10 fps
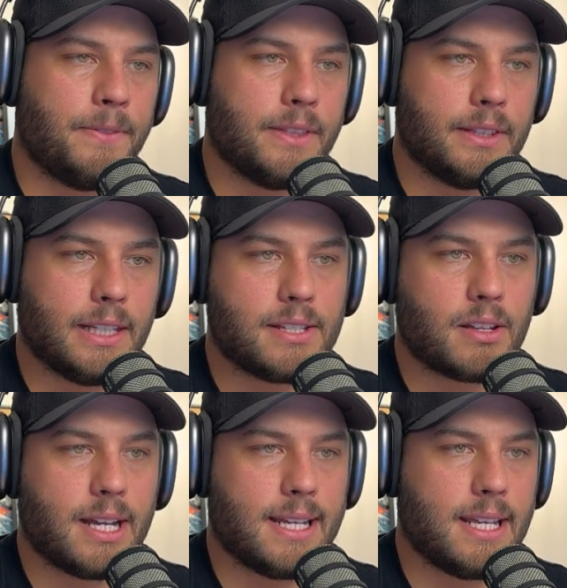List
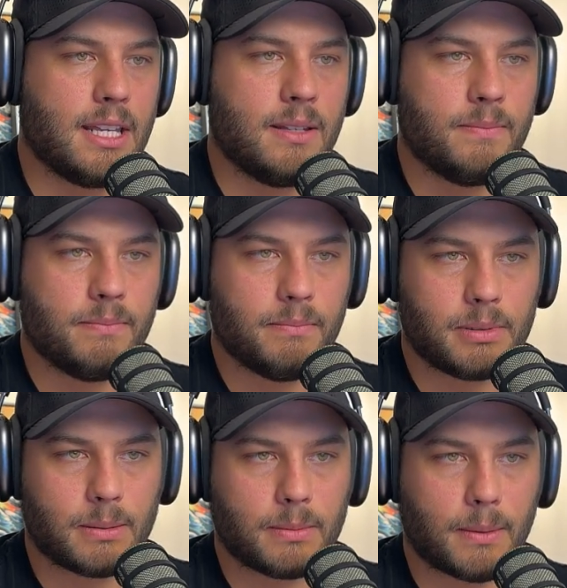ID,
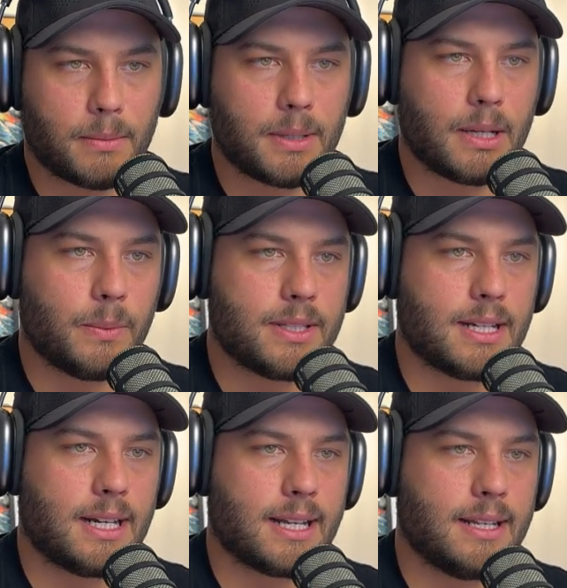blah, blah, blah, blah, blah, with
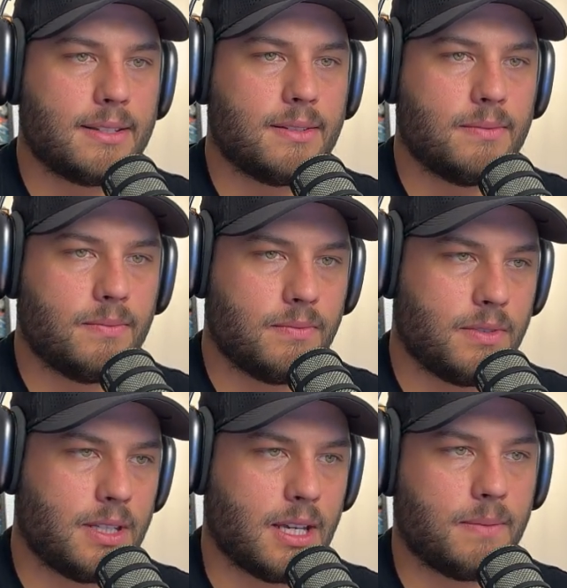targets
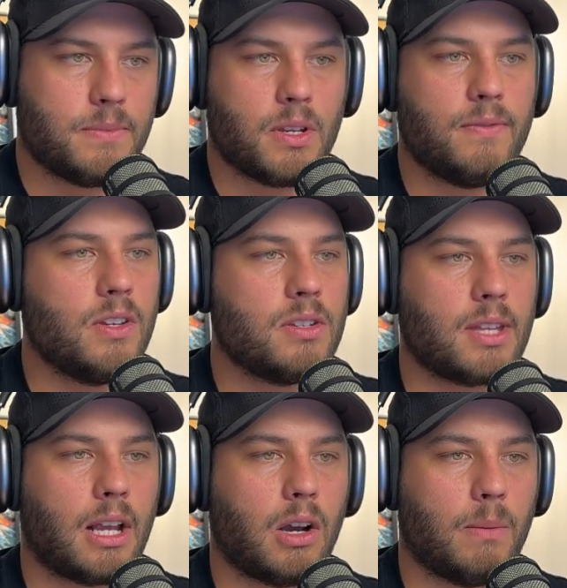here. So if you just
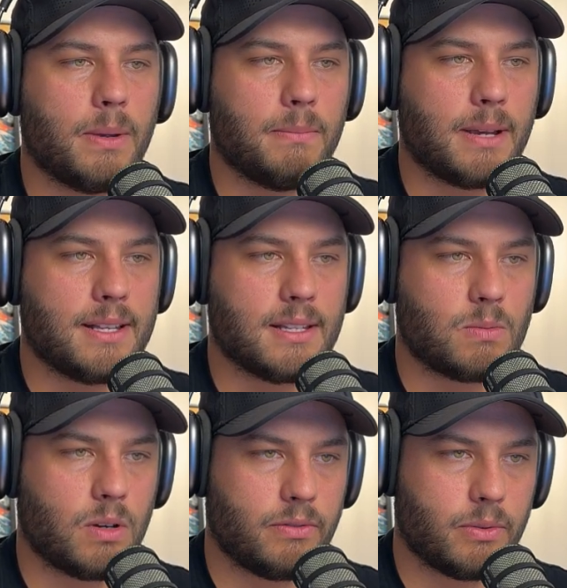like copy and paste this
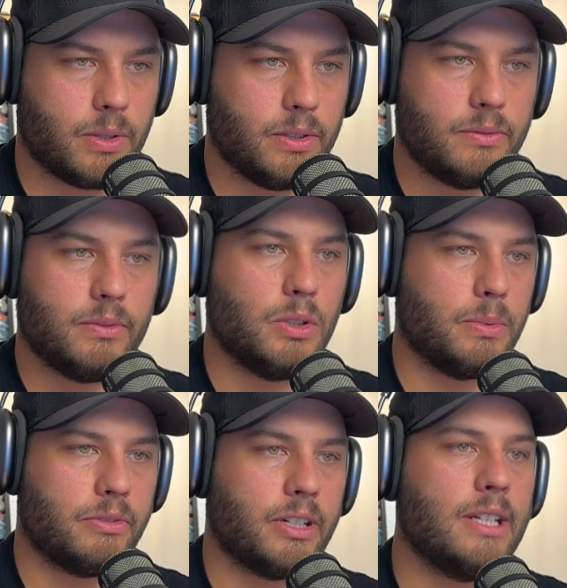word for word, you'll
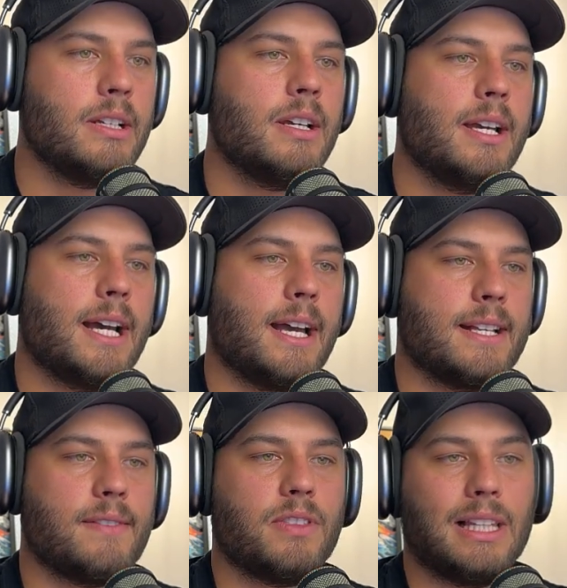be fine.
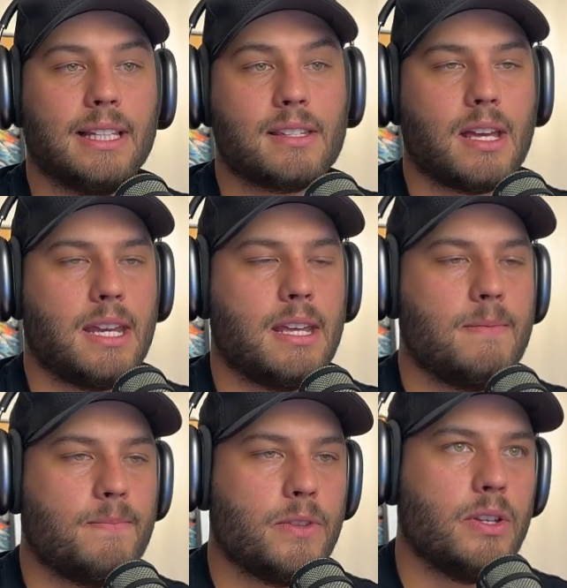Except for the list ID,
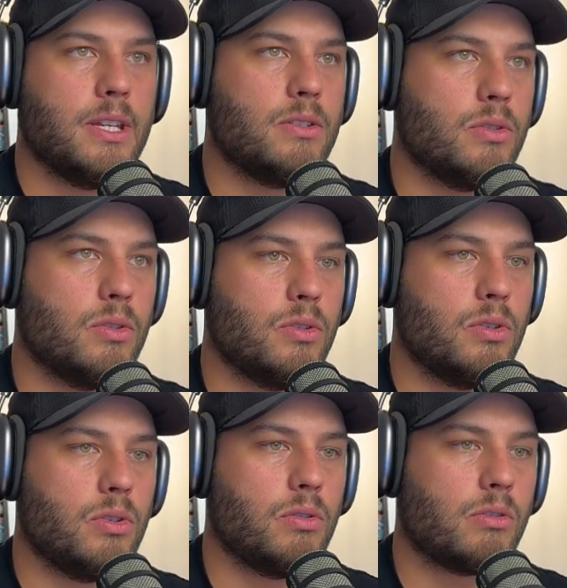you need
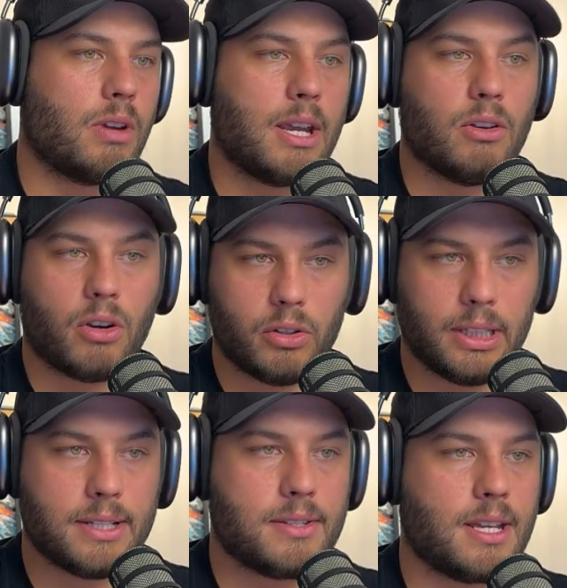to create your own
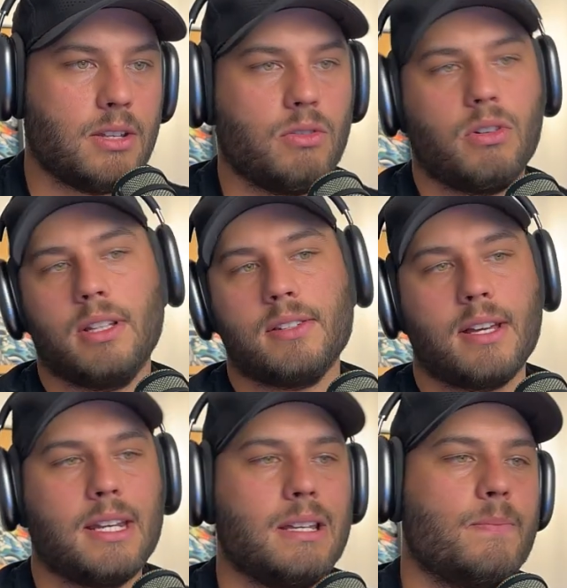list and your own list
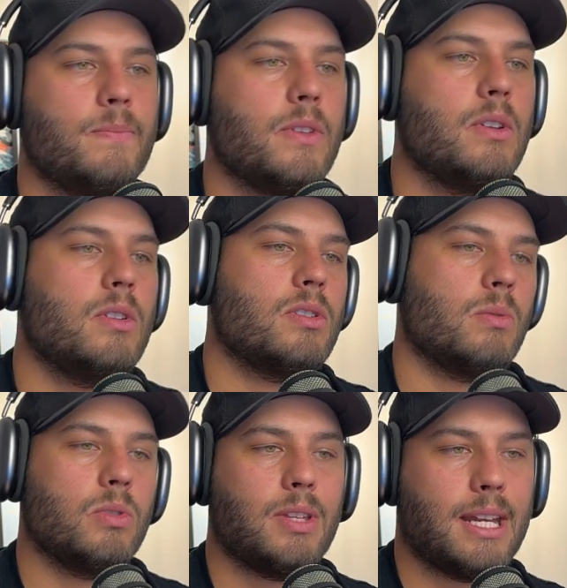ID. So
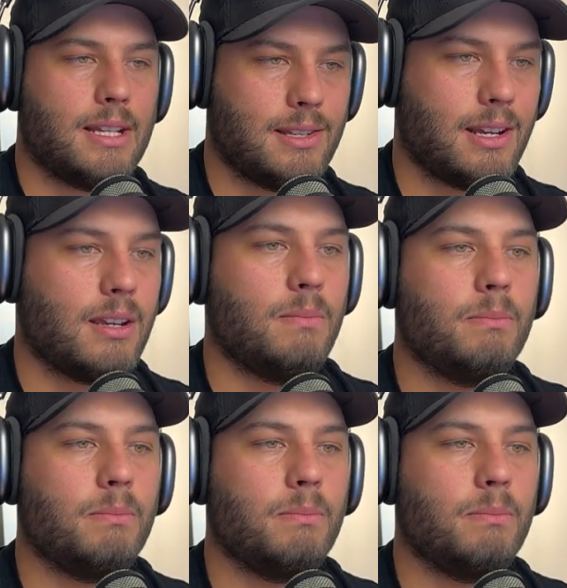we'll do that in a second.